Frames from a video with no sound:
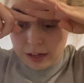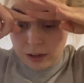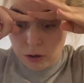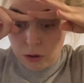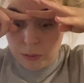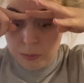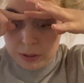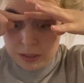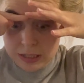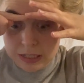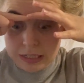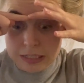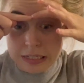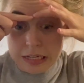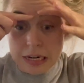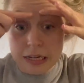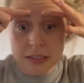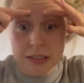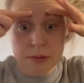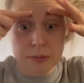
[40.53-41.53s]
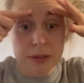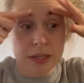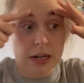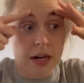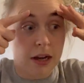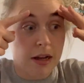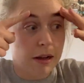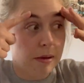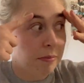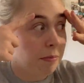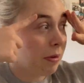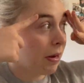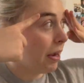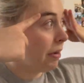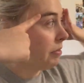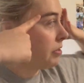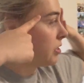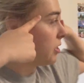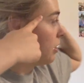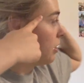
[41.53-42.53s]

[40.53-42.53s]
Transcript: hope it does not speed up, but I was